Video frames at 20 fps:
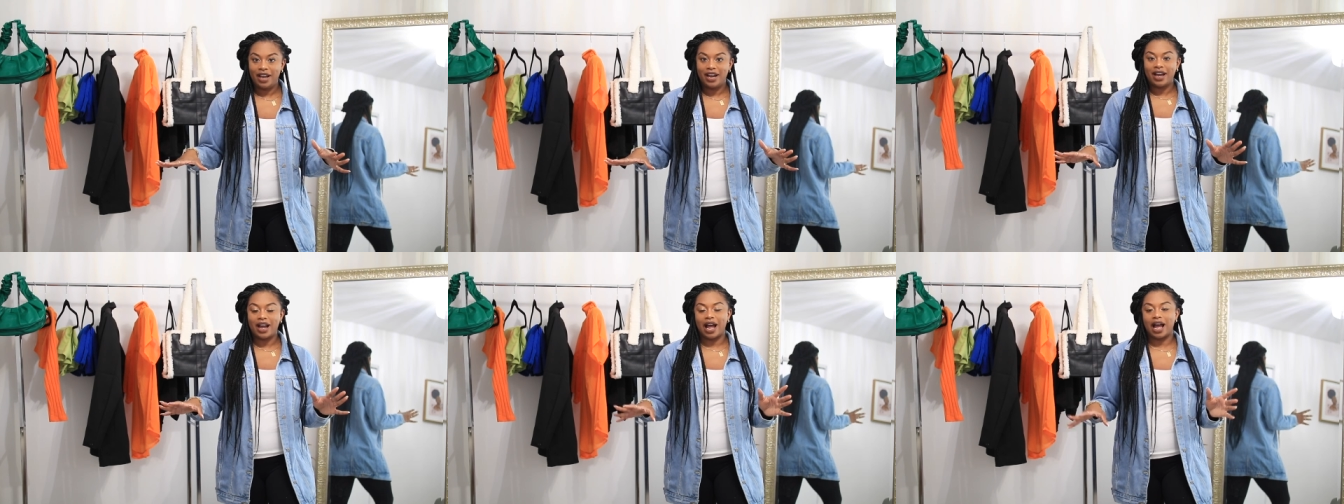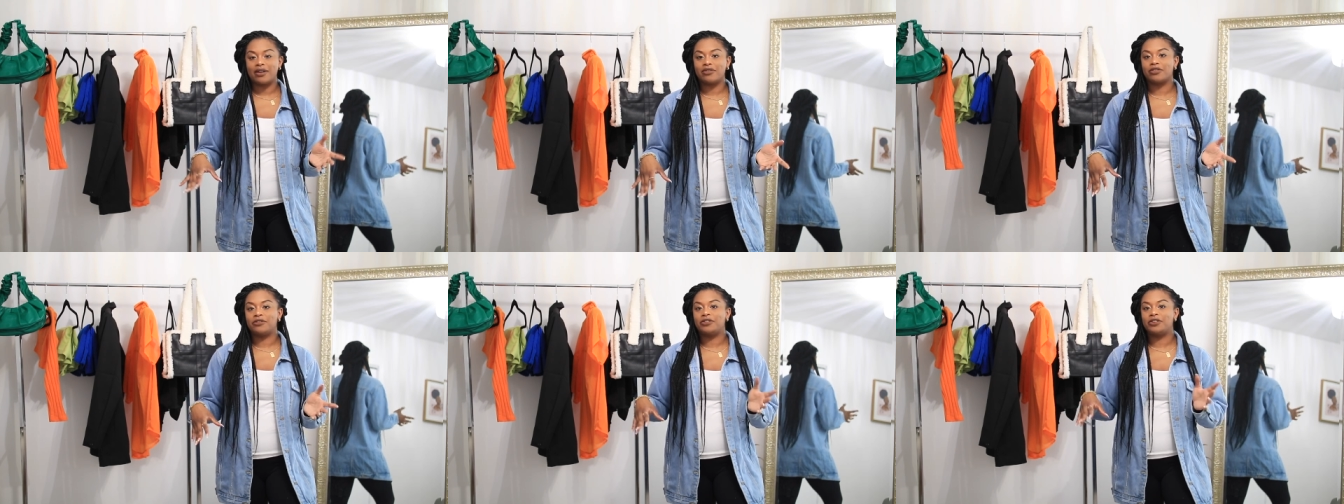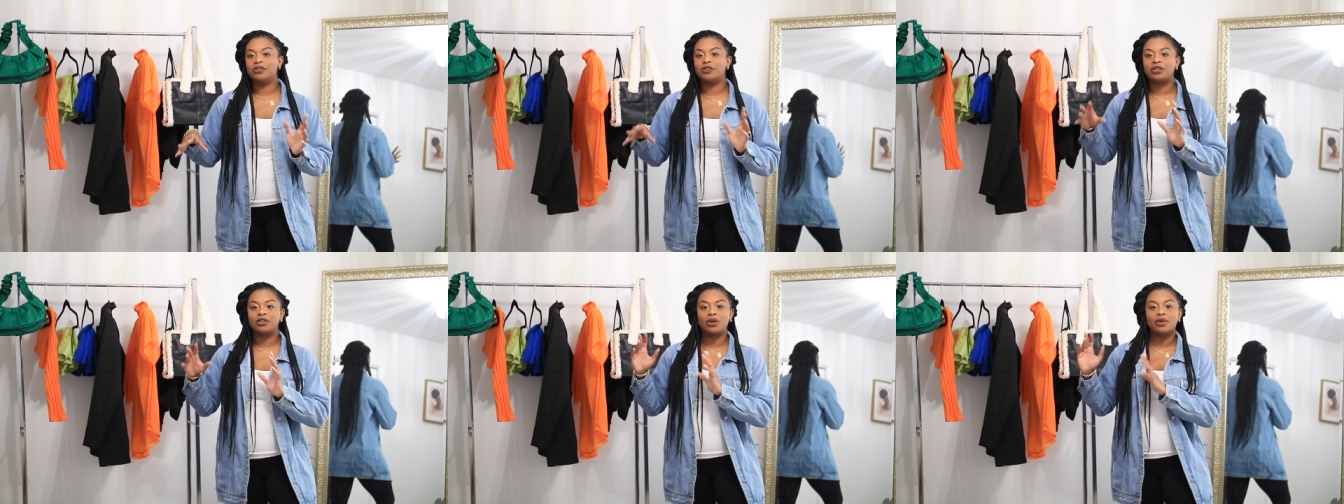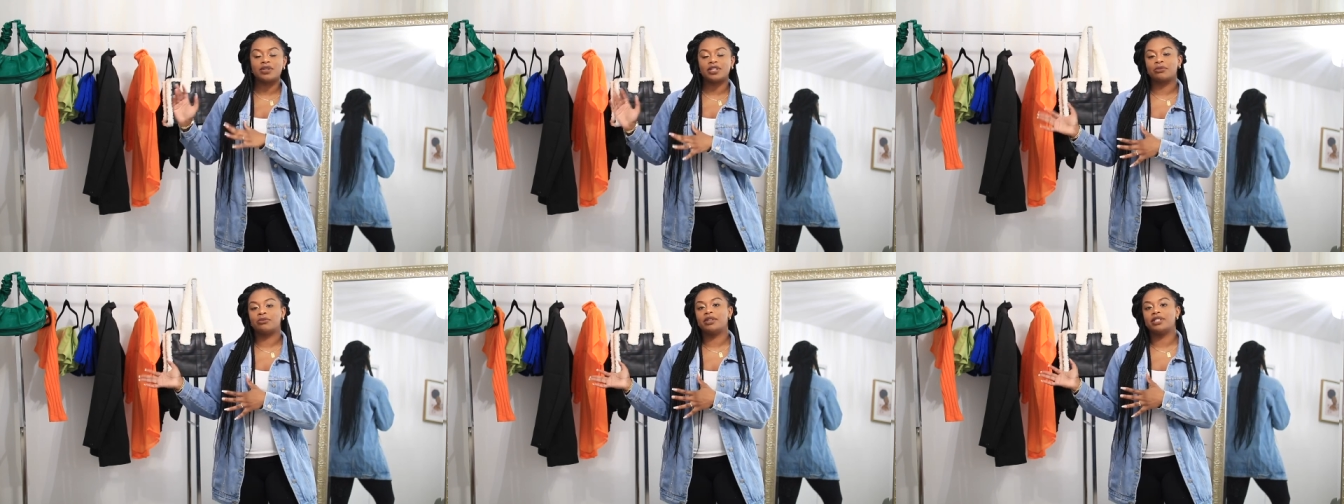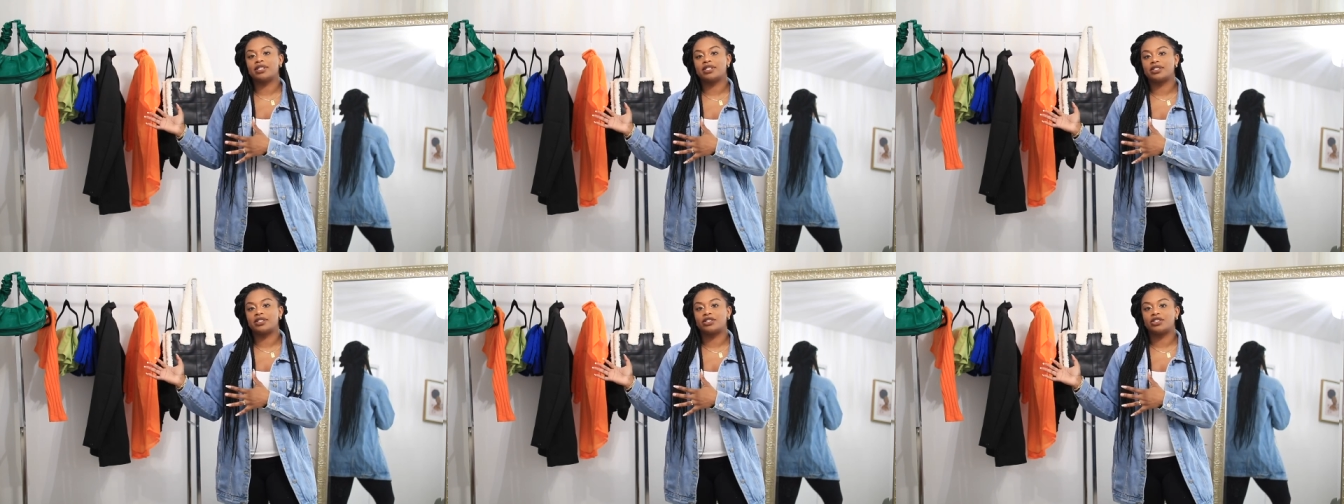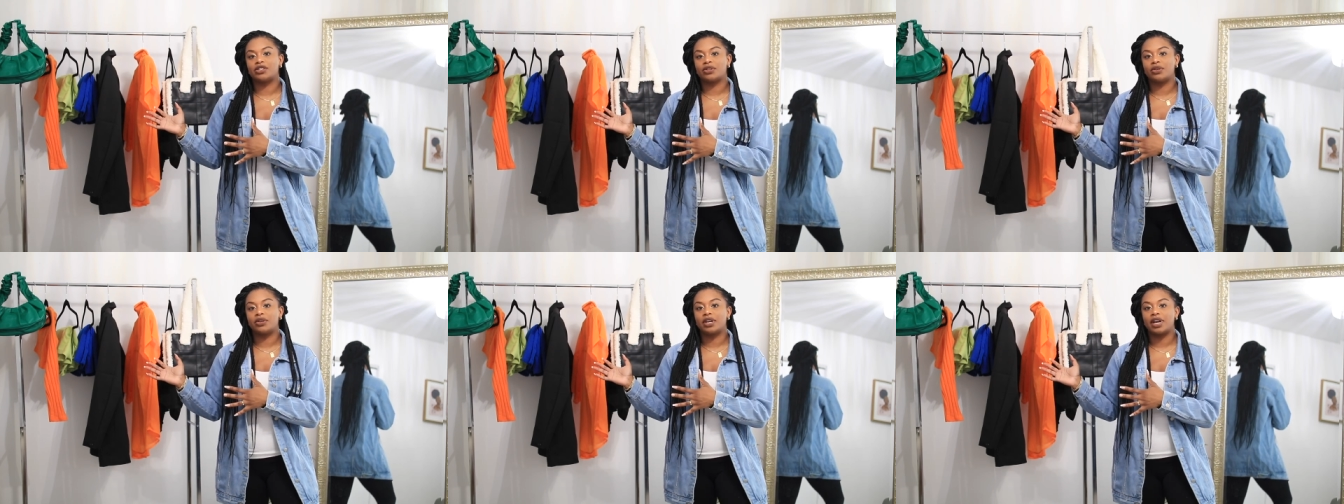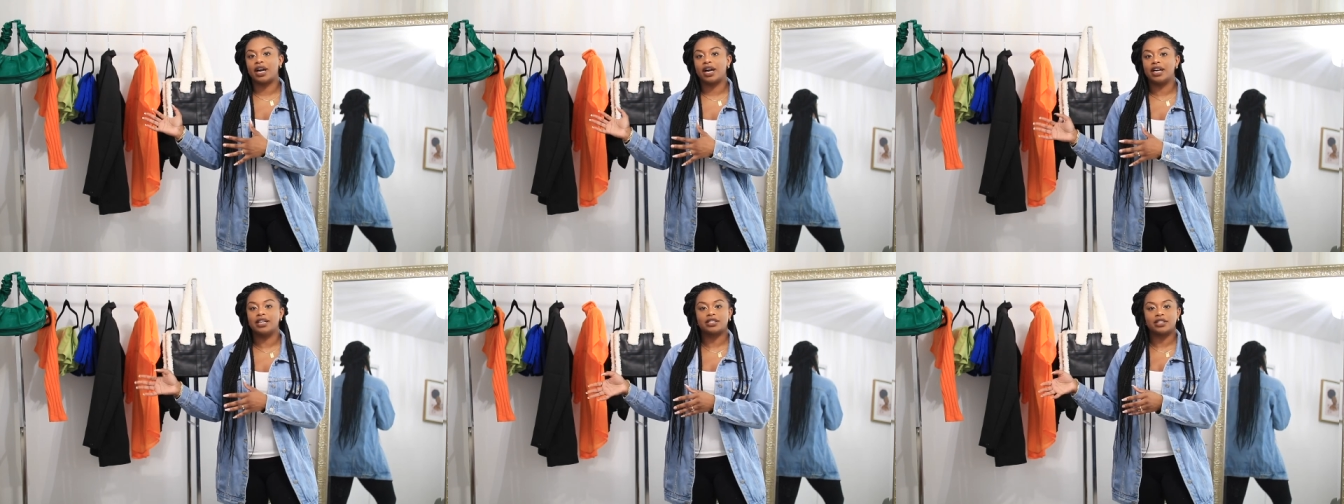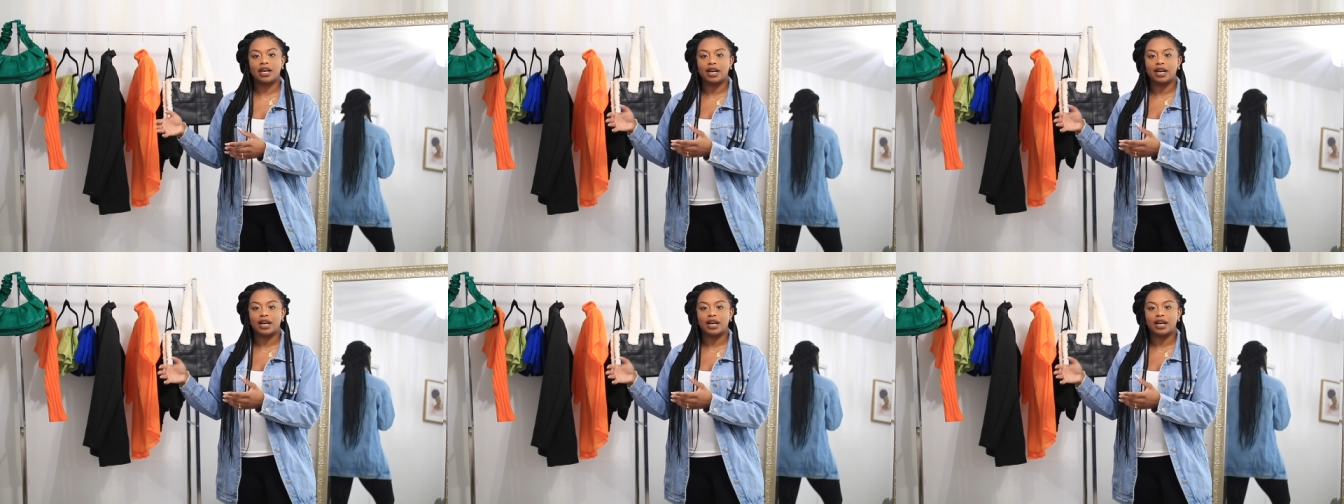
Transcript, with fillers: I have a few clothing pieces to show you guys